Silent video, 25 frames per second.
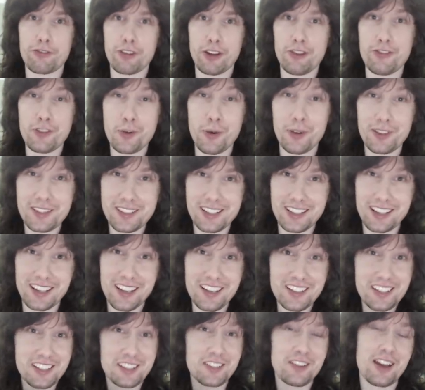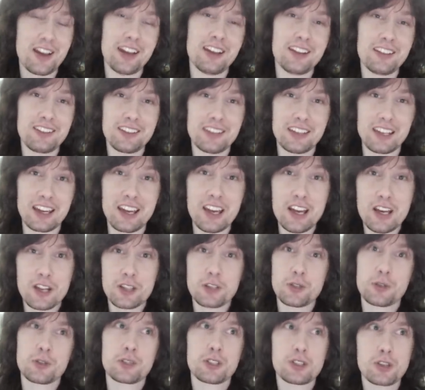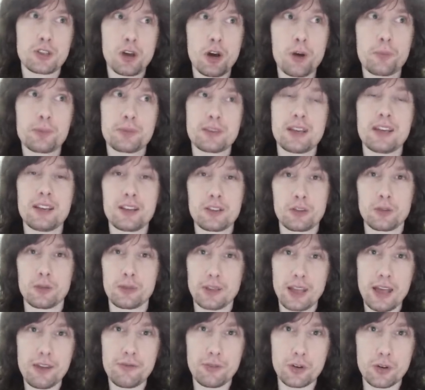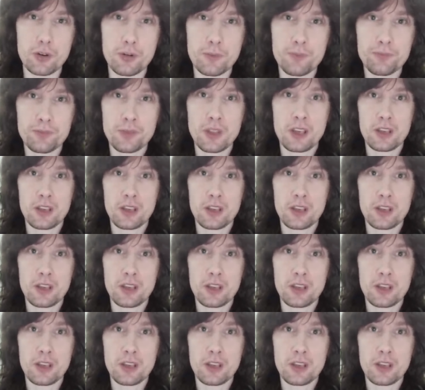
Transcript: If you want to learn to do anything to a top technical level,